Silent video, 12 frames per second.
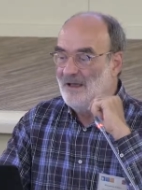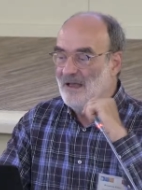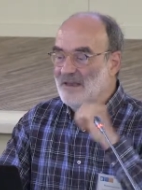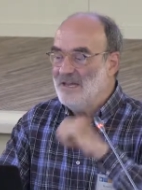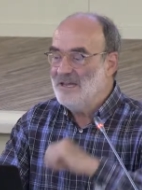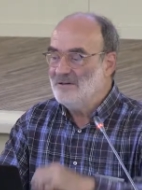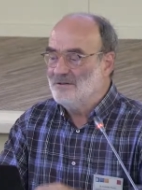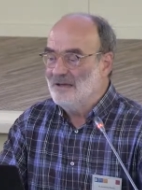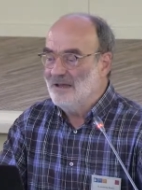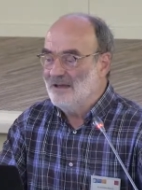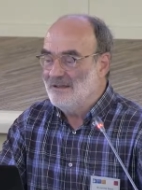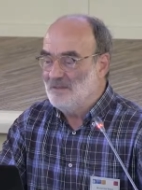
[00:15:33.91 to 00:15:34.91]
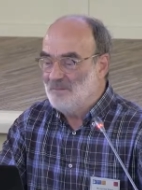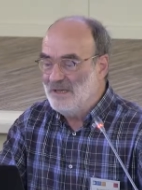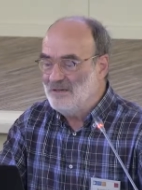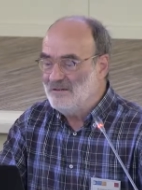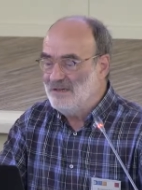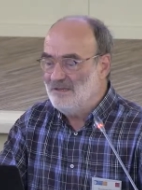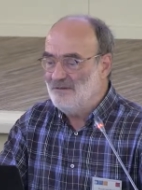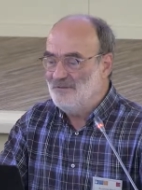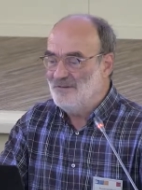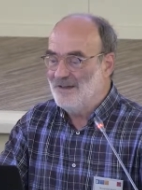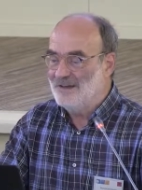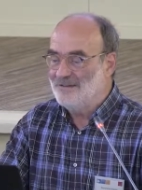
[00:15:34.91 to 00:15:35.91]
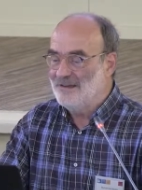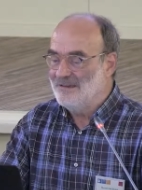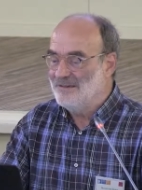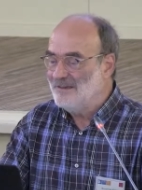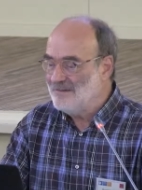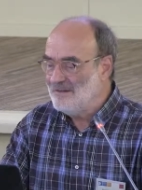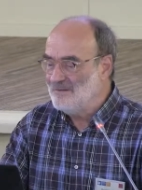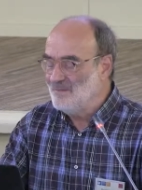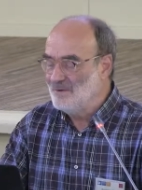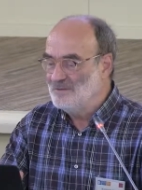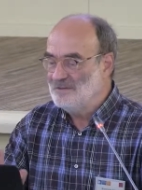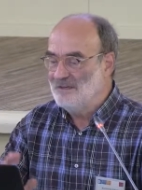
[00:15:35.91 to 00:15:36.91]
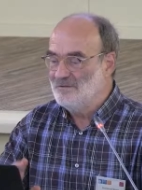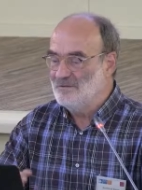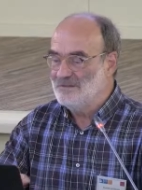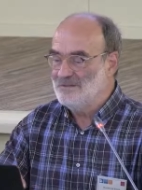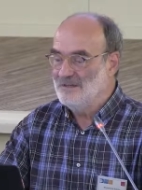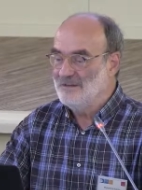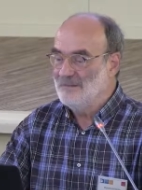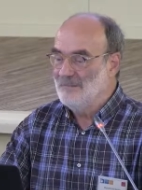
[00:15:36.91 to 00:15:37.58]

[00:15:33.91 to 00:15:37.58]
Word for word: And here, uh, the period effect, this is most interesting.